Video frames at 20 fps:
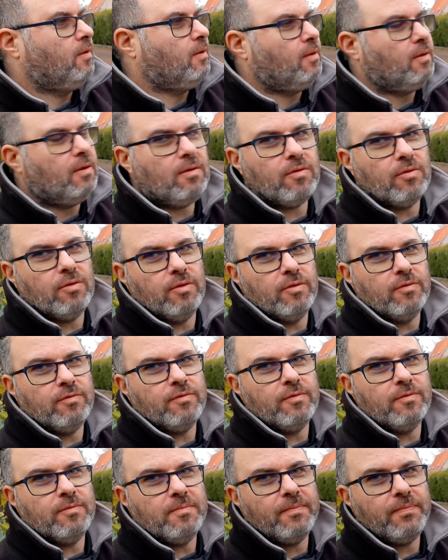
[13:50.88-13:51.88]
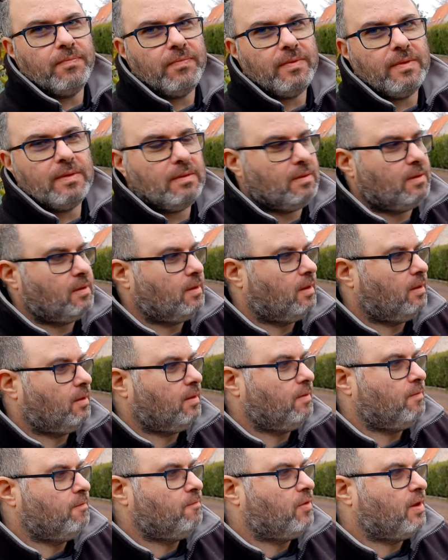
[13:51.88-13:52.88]
sort of
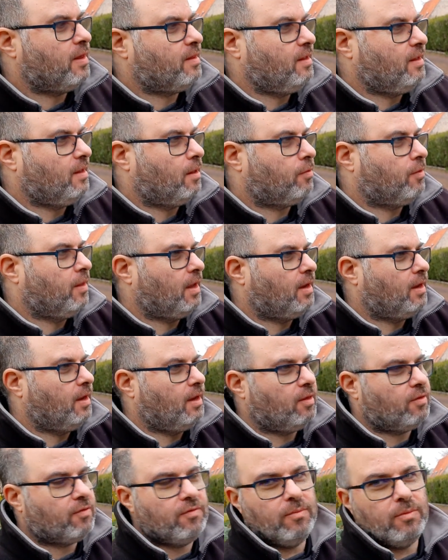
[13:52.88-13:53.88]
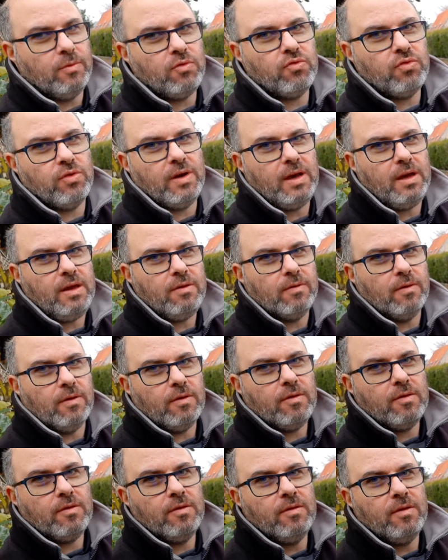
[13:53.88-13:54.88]
resin, I think it is, from the trees
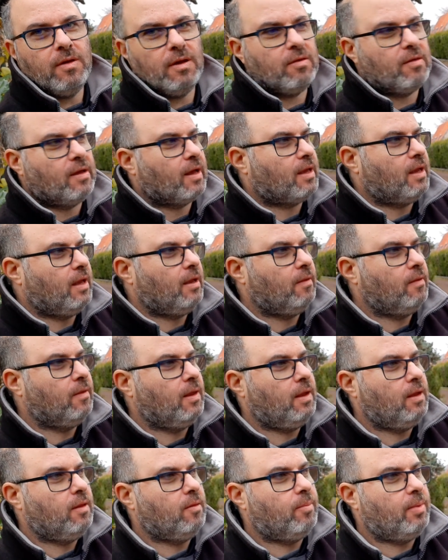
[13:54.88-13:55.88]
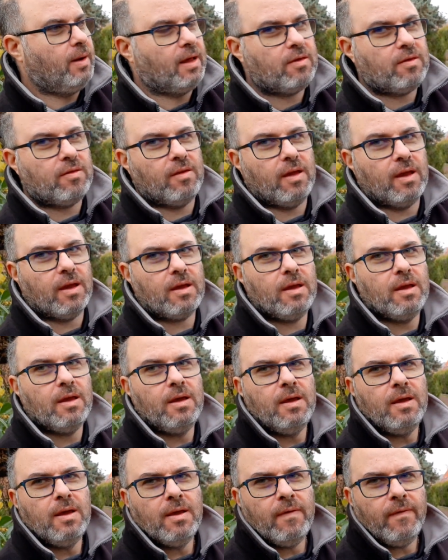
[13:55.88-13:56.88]
that's attacking the plastic.
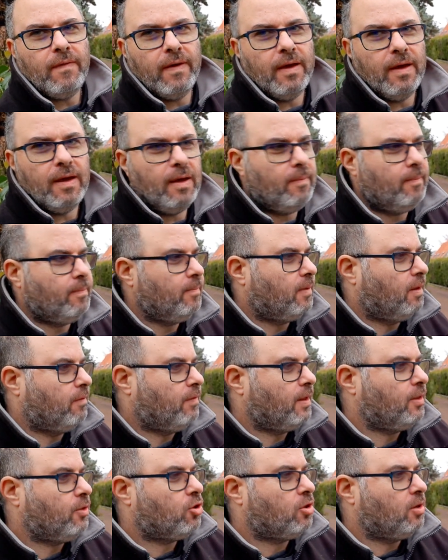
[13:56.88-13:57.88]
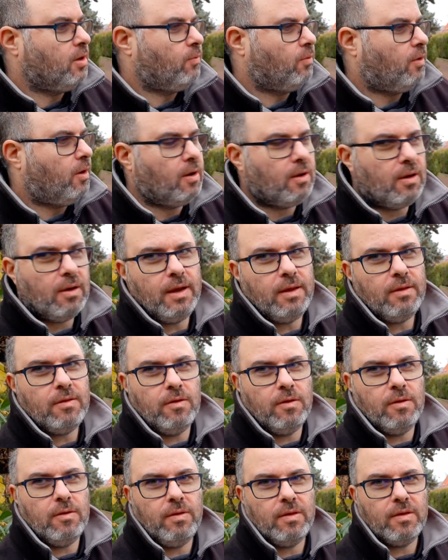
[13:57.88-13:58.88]
Eventually what I'm going
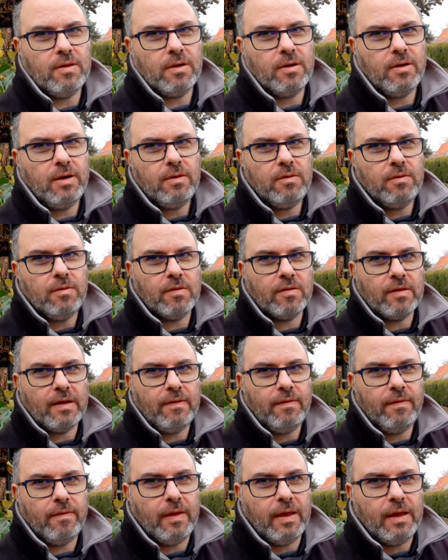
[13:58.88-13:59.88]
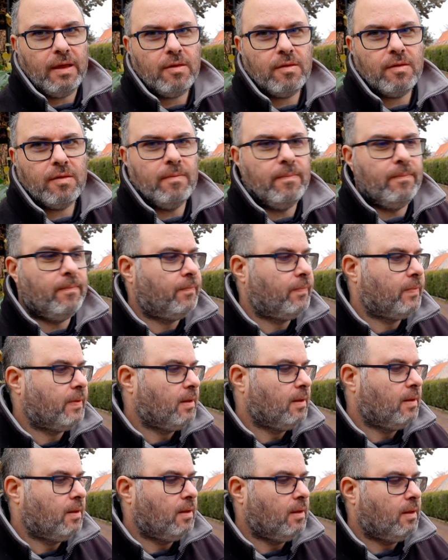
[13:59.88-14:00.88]
to do is I'm going to sand this
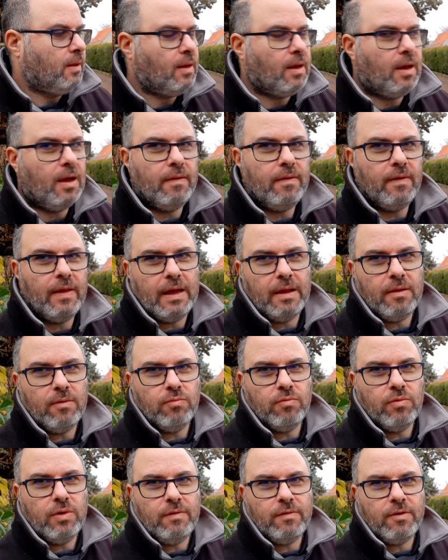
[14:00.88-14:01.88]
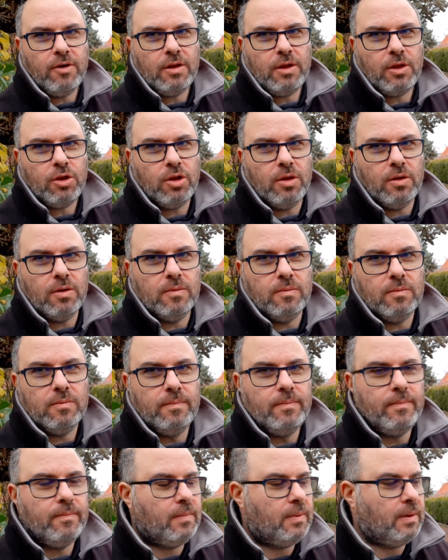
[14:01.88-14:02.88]
and then re-varnish it all.
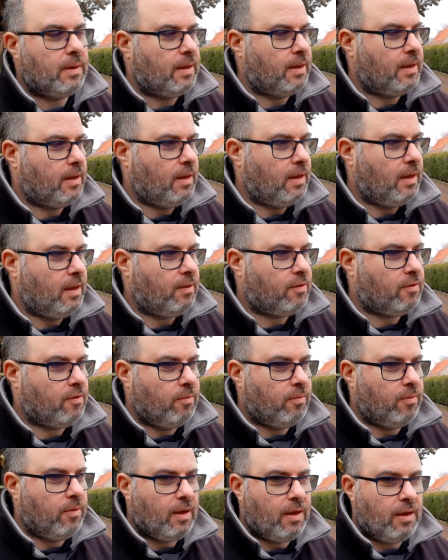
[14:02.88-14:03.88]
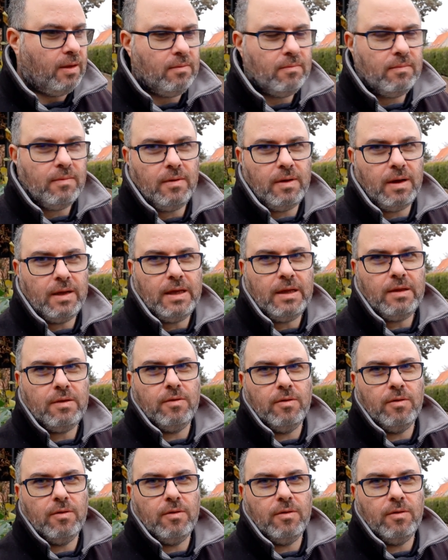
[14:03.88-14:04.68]
It's something I need to